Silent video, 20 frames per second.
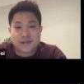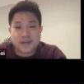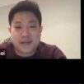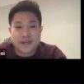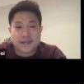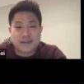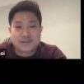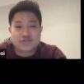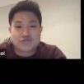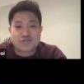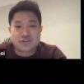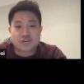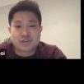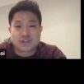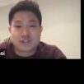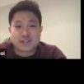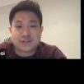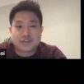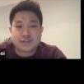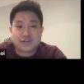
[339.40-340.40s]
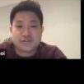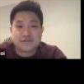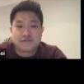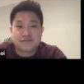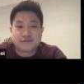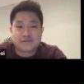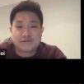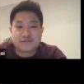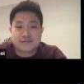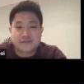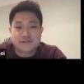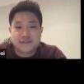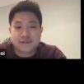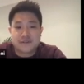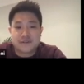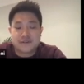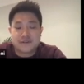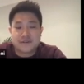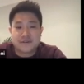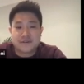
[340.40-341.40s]
A, trochlear nerve,
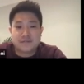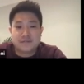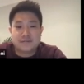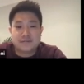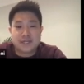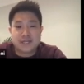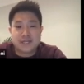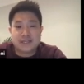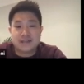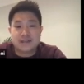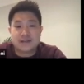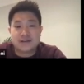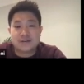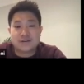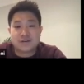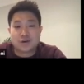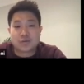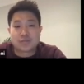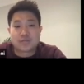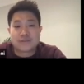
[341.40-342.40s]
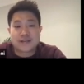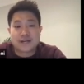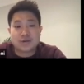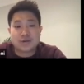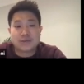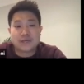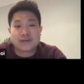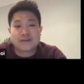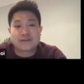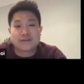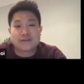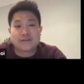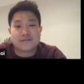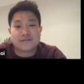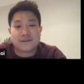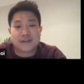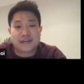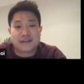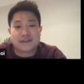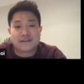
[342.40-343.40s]
B, ophthalmic
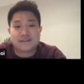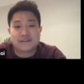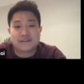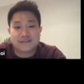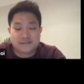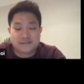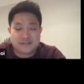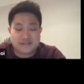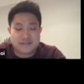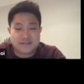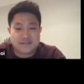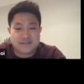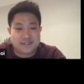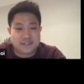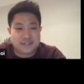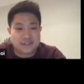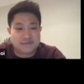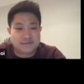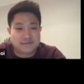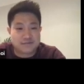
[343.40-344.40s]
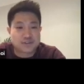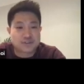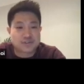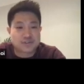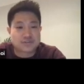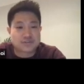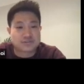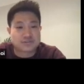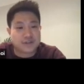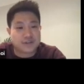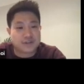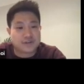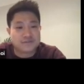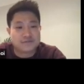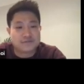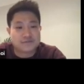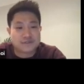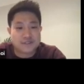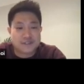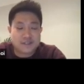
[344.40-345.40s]
vein, C, frontal
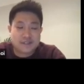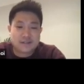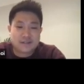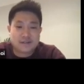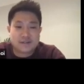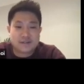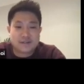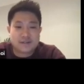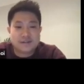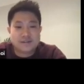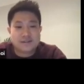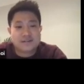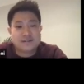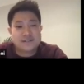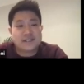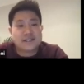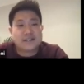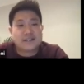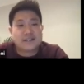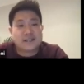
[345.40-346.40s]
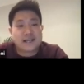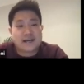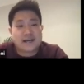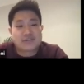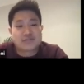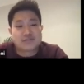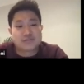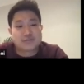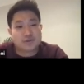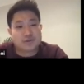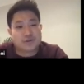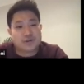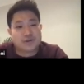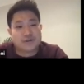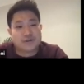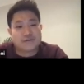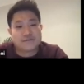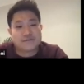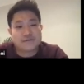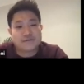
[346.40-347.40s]
nerve, D, lacrimal
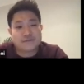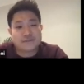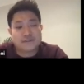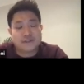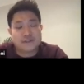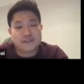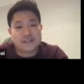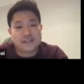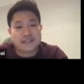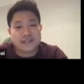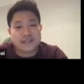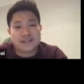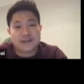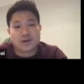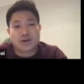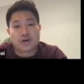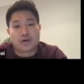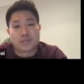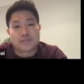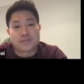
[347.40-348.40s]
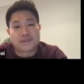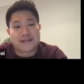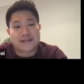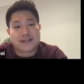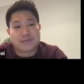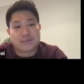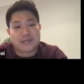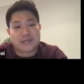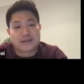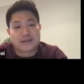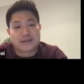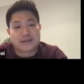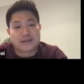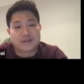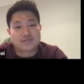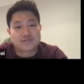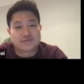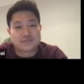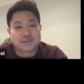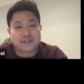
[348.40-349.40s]
nerve, and E, ophthalmic
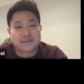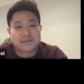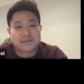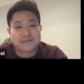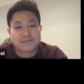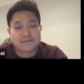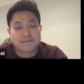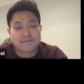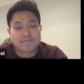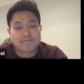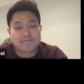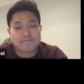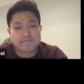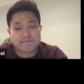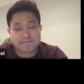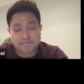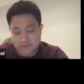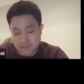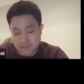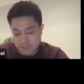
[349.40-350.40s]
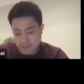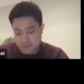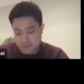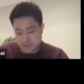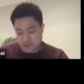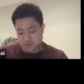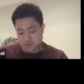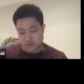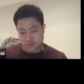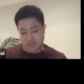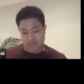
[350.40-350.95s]
artery. So